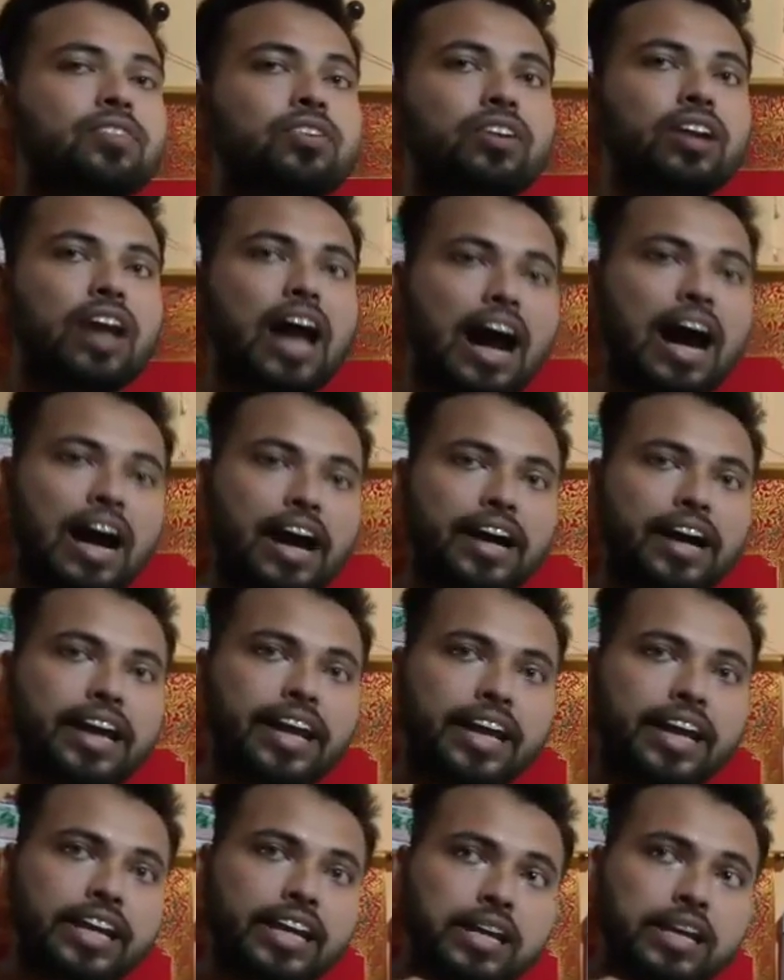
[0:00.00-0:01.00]
will add
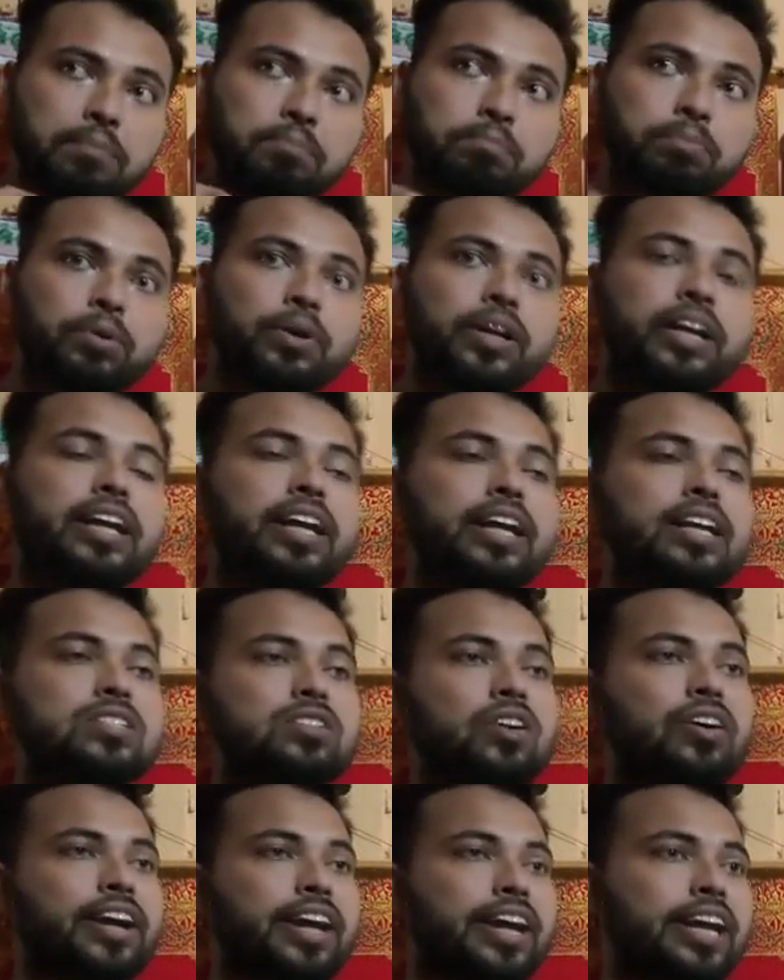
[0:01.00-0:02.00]
any
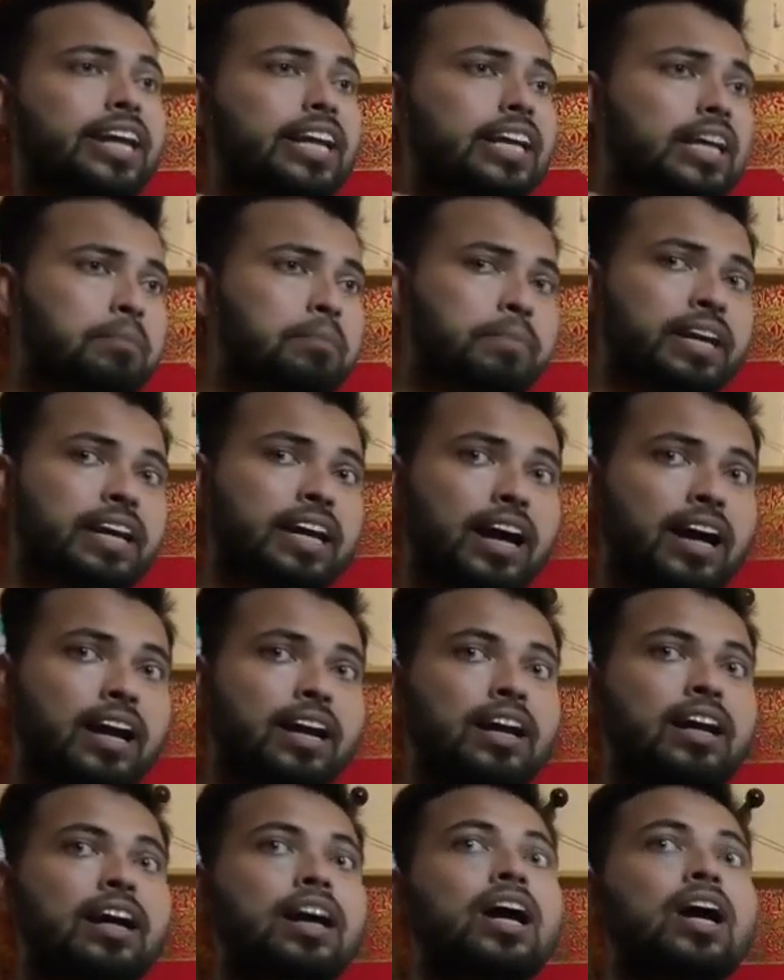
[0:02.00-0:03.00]
impurities or any
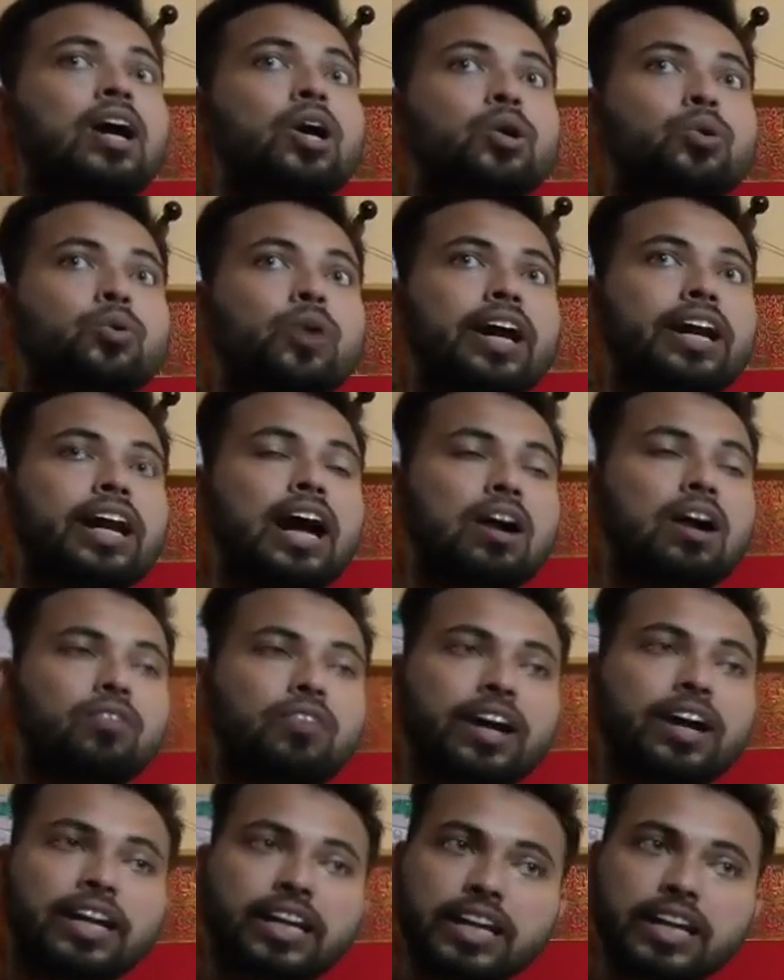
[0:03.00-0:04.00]
chemical to an
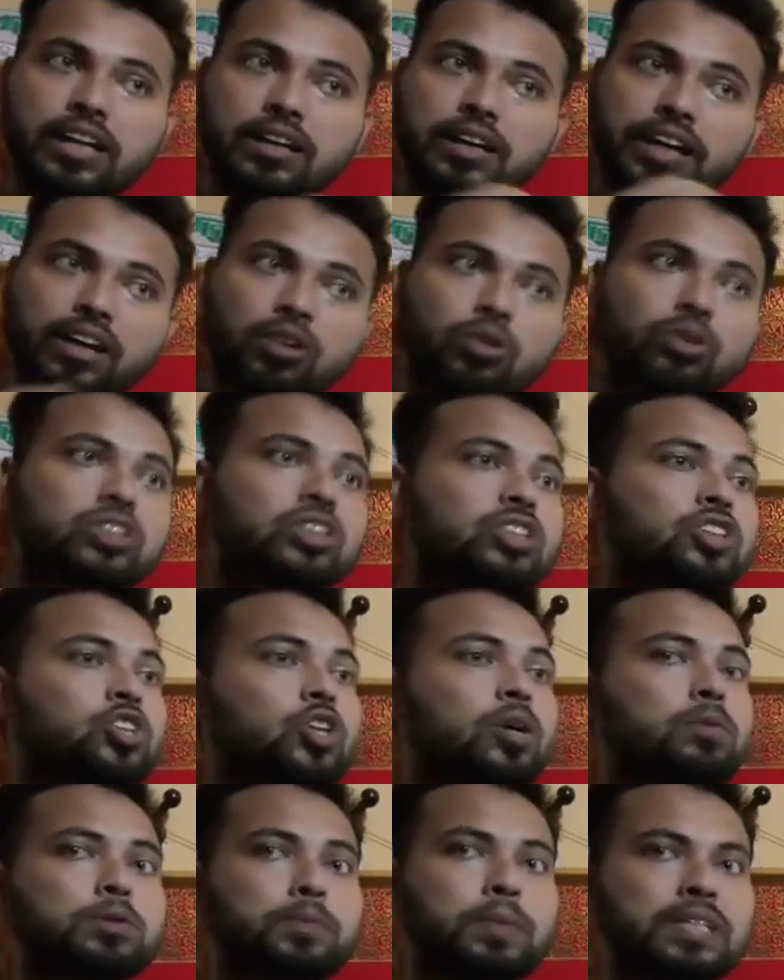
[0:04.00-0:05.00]
aquatic
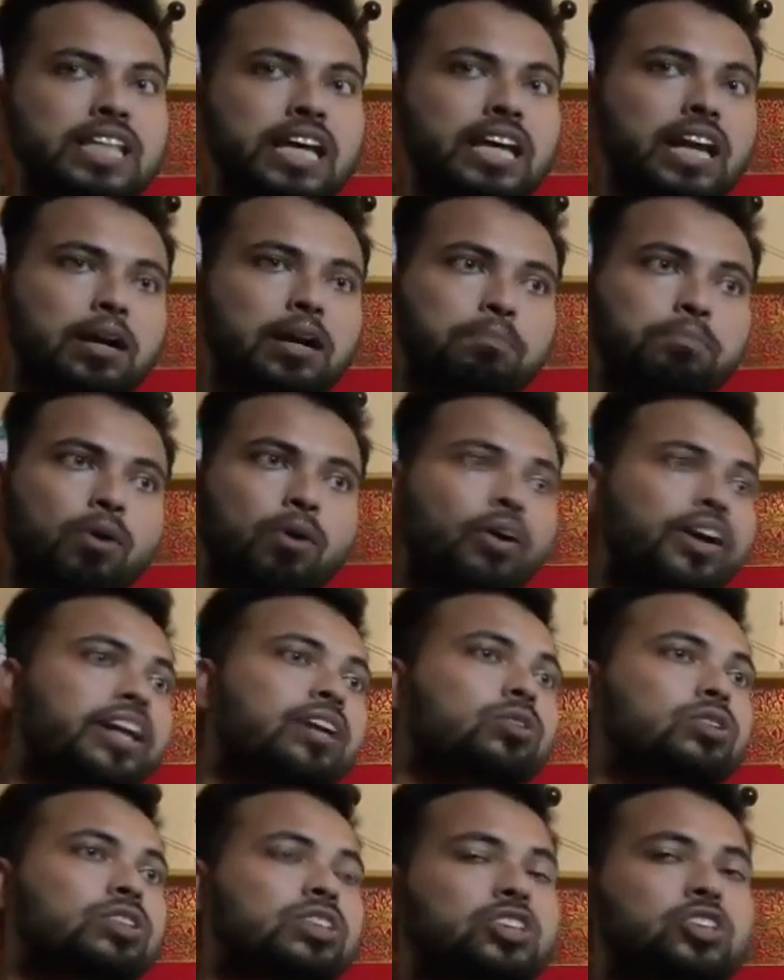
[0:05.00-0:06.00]
ecosystem, especially an pond
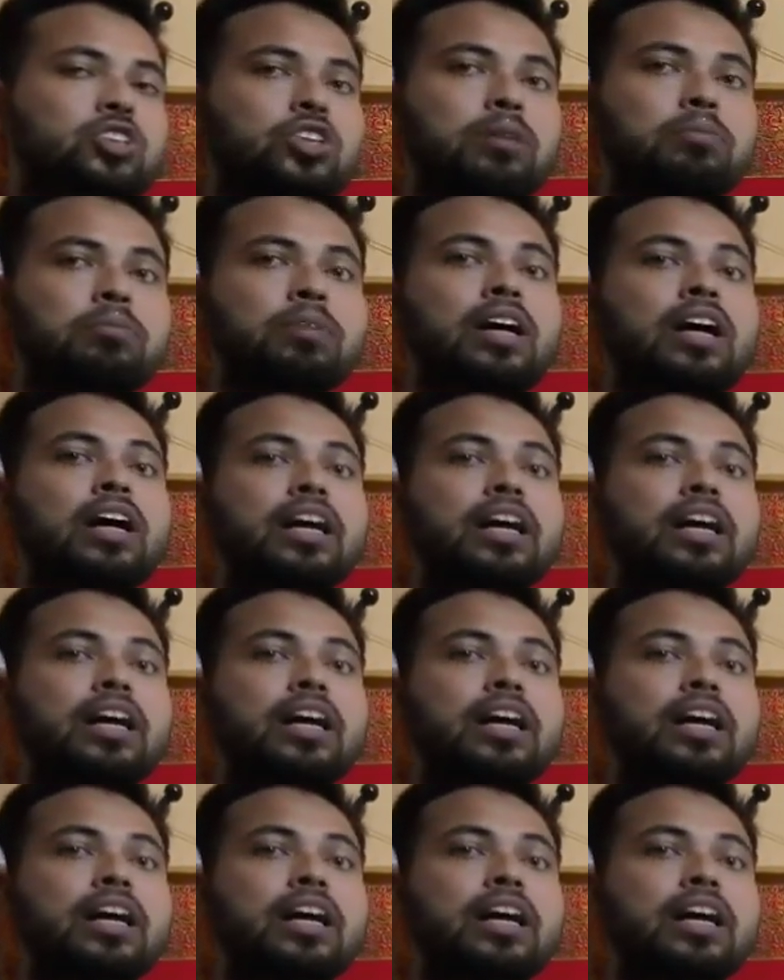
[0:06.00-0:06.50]
ecosystem,